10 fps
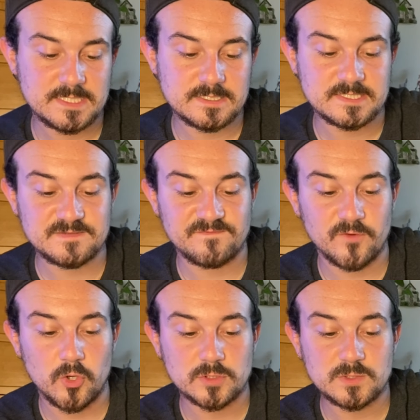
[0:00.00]
This is
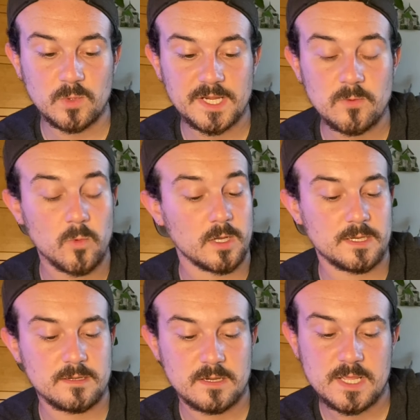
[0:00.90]
Fall
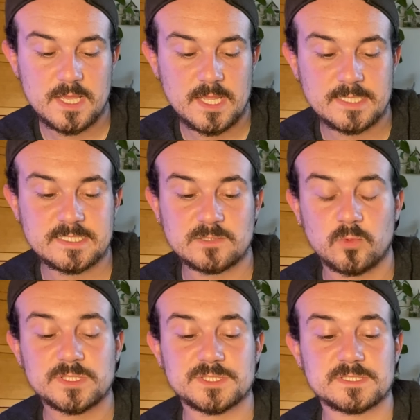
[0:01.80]
21. It says,
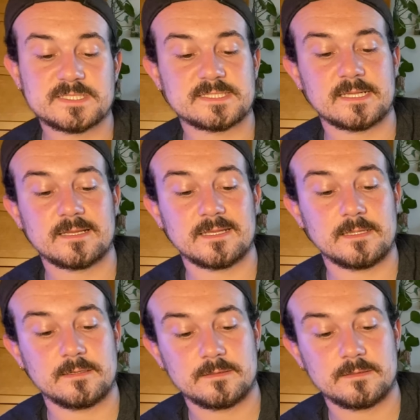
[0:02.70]
what's your sign?